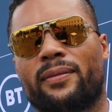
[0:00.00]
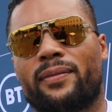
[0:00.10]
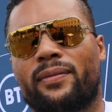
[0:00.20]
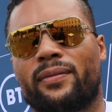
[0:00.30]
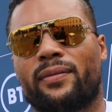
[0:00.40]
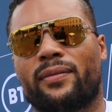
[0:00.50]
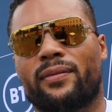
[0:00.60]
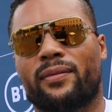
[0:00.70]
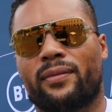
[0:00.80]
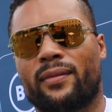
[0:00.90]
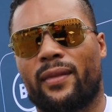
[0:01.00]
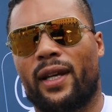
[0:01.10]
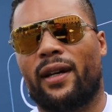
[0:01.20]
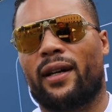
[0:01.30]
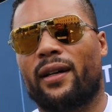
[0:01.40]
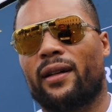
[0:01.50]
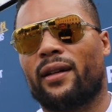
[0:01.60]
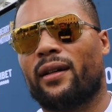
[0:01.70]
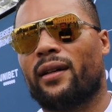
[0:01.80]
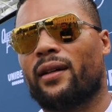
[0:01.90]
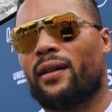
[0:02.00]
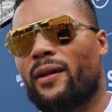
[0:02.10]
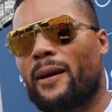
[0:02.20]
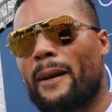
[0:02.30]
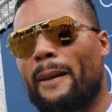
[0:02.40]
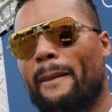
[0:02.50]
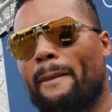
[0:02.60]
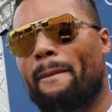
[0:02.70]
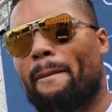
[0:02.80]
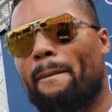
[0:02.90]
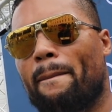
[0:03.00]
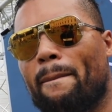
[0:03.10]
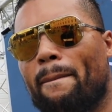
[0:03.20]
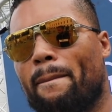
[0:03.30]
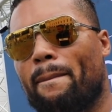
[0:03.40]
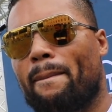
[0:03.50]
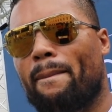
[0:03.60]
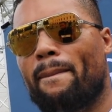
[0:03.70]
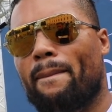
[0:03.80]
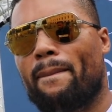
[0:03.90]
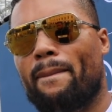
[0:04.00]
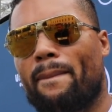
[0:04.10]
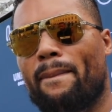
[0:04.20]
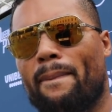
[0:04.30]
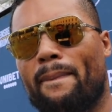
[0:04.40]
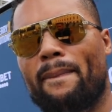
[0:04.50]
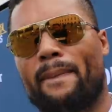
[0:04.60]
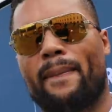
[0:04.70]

We don't know how many yeah. uh, for each event, but uh, it's positive news. Joe, um,